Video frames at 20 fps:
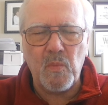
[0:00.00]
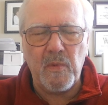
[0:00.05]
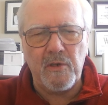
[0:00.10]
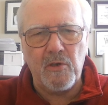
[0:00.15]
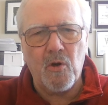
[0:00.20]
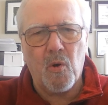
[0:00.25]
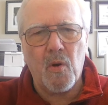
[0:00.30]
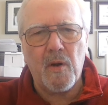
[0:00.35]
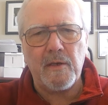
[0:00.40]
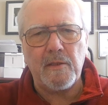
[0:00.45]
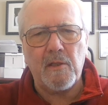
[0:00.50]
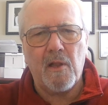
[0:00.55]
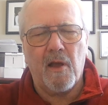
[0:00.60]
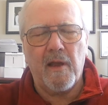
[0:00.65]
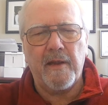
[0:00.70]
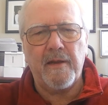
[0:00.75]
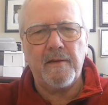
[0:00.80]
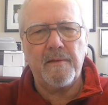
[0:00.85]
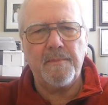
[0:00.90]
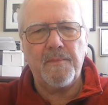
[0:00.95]
We go
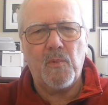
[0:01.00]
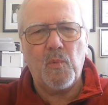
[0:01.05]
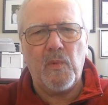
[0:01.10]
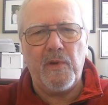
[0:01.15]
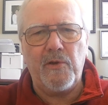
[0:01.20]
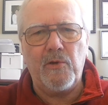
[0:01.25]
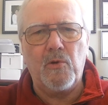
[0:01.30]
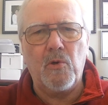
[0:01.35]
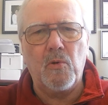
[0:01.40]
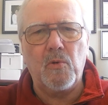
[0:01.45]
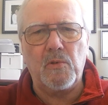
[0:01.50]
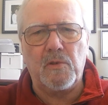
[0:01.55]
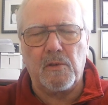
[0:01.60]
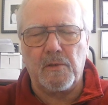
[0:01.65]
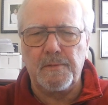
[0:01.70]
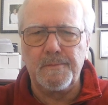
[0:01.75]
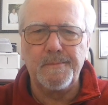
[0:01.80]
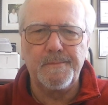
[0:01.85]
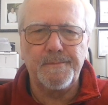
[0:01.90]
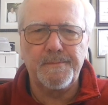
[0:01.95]
online, we
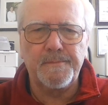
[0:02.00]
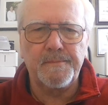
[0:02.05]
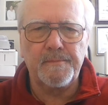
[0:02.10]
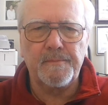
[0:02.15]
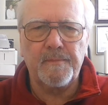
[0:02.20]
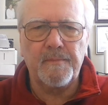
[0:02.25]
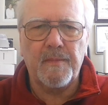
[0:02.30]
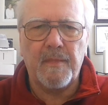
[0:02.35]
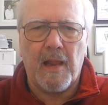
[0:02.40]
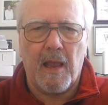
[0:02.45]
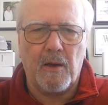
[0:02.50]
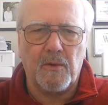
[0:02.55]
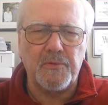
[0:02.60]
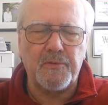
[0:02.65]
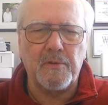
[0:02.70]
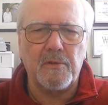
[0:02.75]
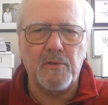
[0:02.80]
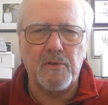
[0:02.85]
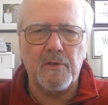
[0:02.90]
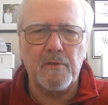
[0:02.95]
Google how
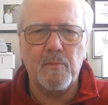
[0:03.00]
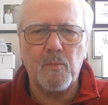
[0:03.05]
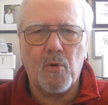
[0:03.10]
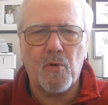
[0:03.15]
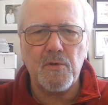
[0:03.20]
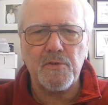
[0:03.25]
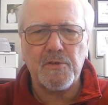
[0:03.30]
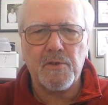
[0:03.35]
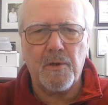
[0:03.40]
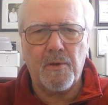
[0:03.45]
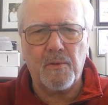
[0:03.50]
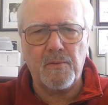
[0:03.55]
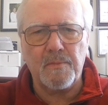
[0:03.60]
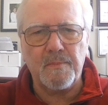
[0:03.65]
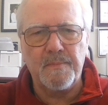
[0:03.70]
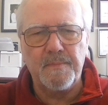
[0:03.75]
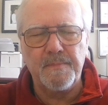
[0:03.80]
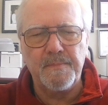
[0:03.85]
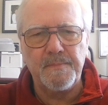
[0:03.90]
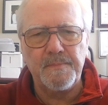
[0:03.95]
to learn Morse
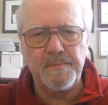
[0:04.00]
code.